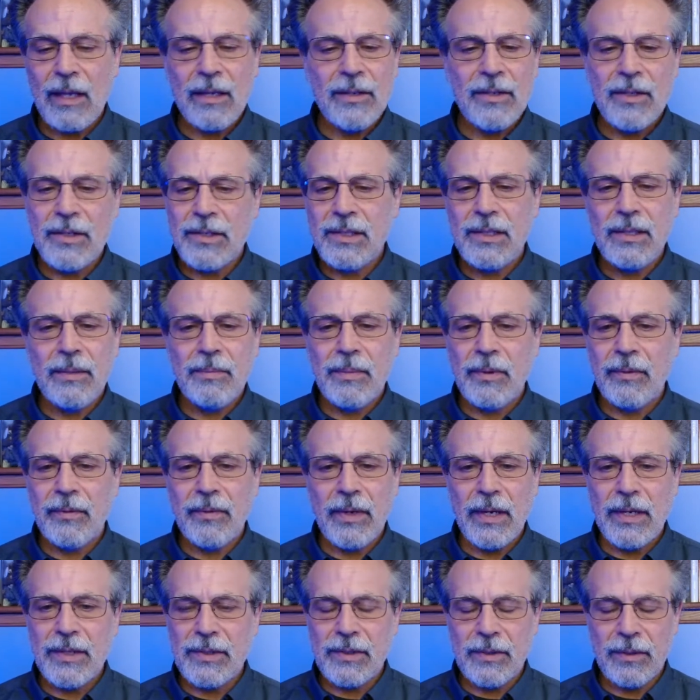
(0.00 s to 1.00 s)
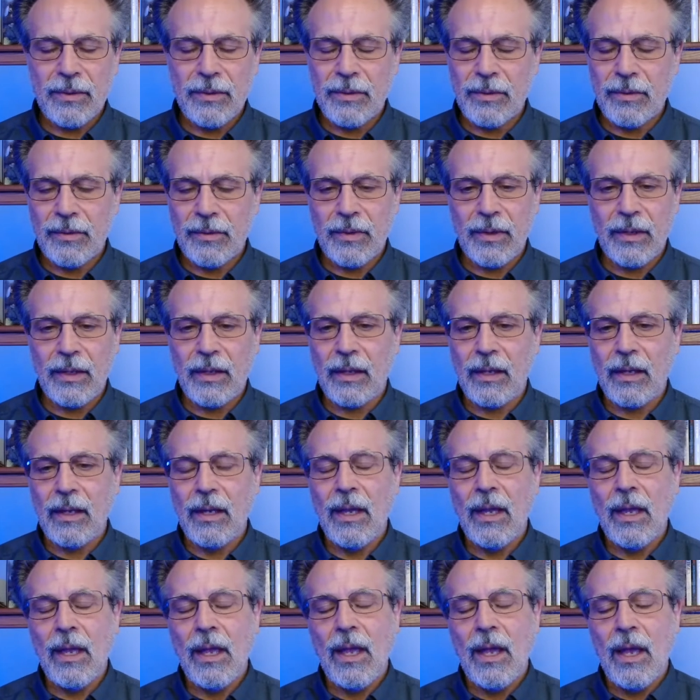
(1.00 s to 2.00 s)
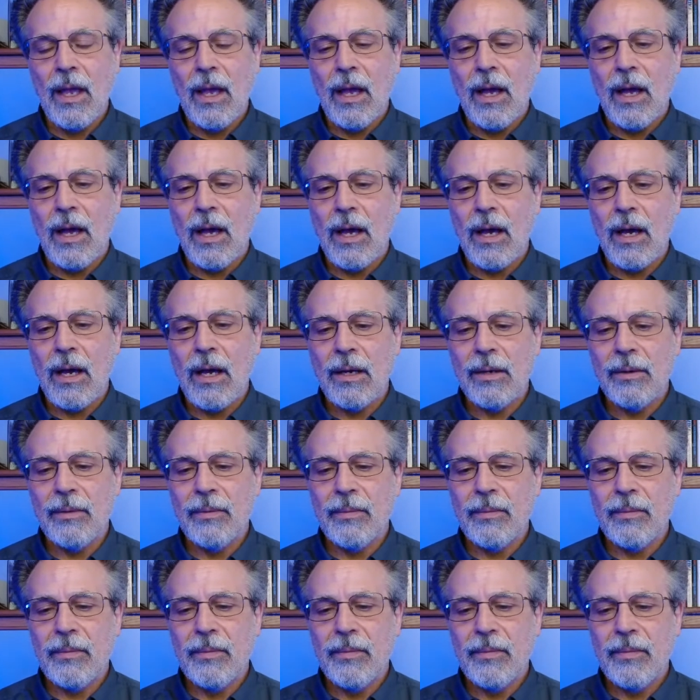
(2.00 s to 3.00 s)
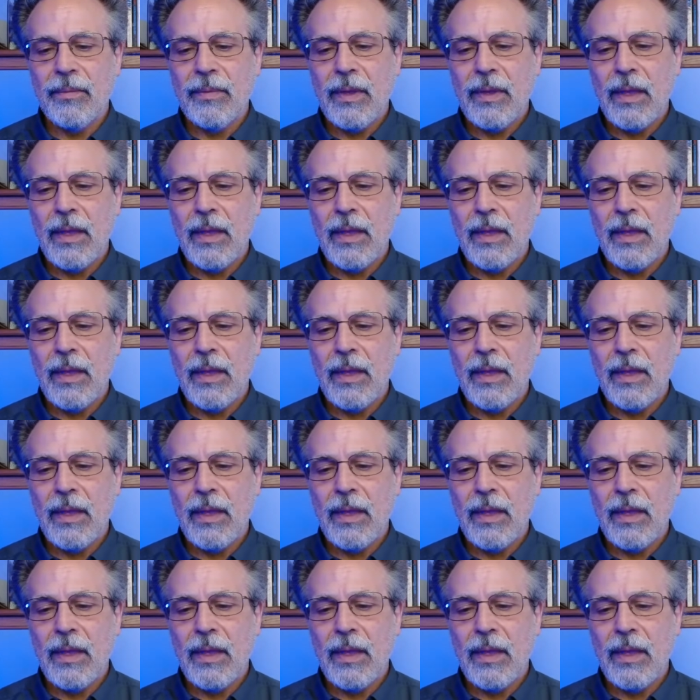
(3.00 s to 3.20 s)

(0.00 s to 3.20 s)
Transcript: it just simplifies the whole thing. Um,